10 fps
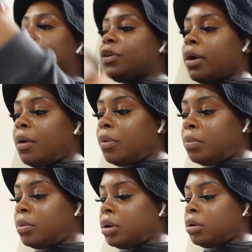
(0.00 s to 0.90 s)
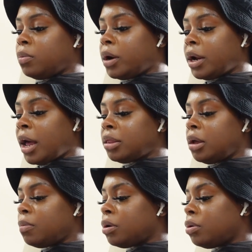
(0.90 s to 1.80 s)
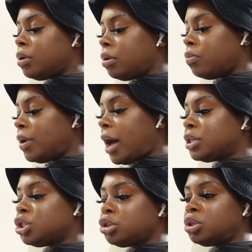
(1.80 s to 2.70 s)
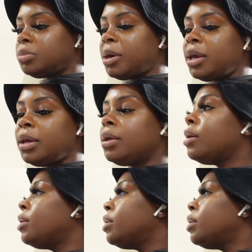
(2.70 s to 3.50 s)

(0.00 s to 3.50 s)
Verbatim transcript: figure out what we're wearing. I think we're gonna we got shirts made.